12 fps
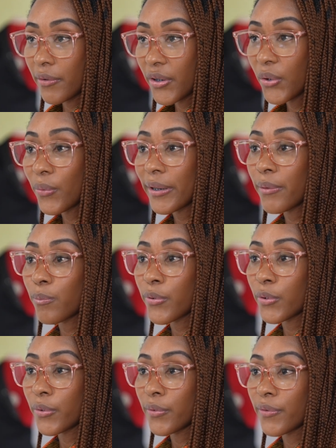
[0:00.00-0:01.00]
you will
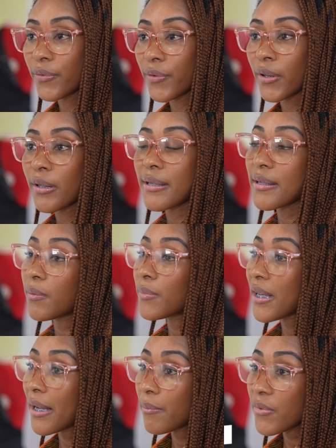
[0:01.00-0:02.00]
improve.
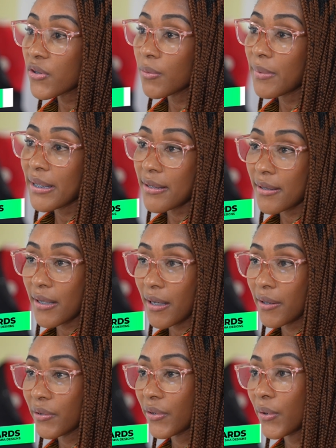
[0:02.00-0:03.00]
Sometimes you may
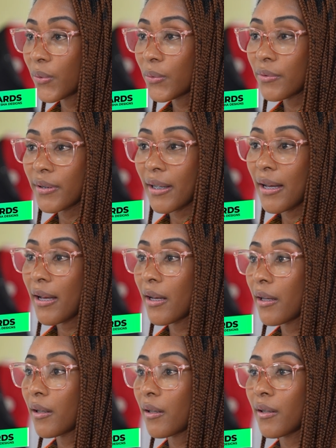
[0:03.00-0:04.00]
start out
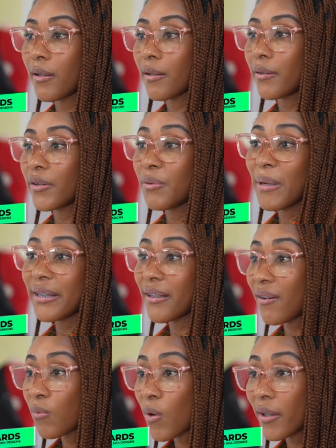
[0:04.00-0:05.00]
and you might
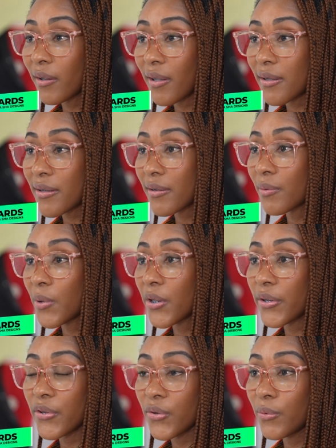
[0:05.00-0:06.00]
have one
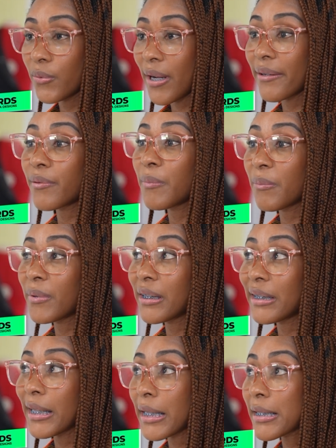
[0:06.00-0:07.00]
customer or two. I remember
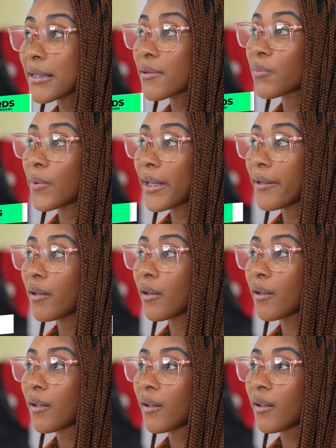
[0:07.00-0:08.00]
the days when,